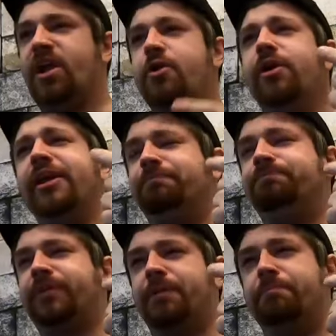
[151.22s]
It
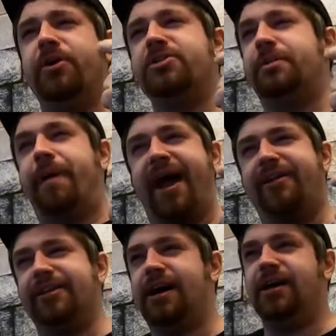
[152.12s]
really burns the back
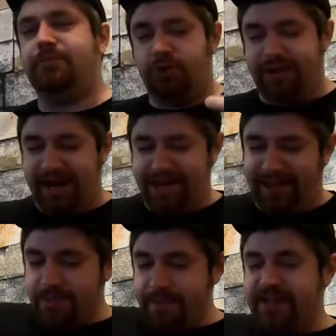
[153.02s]
of the tongue more than
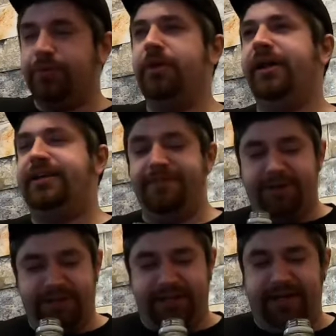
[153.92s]
anything. Makes it really
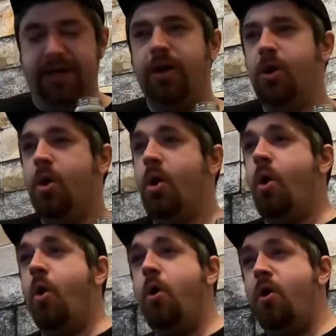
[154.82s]
difficult to
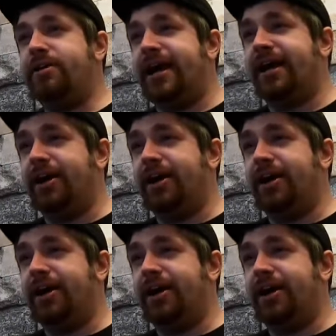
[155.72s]
ooh, take a